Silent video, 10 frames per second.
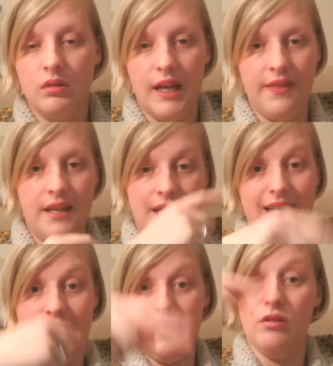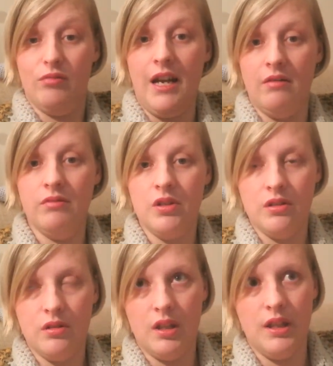and then knit in the round
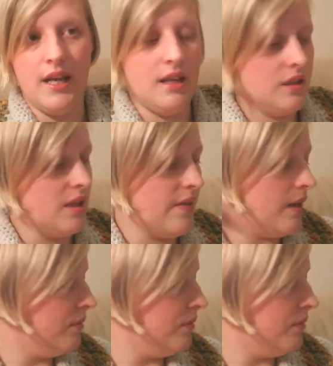to the end? And then I'm